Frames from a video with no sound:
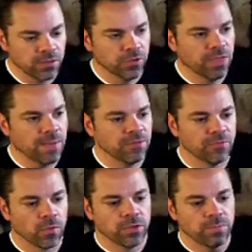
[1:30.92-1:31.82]
So do that
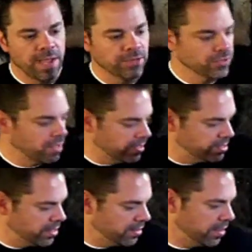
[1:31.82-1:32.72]
before you paint your
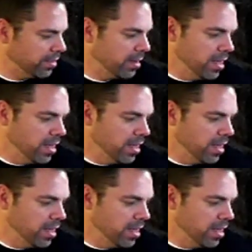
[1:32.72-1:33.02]
exterior.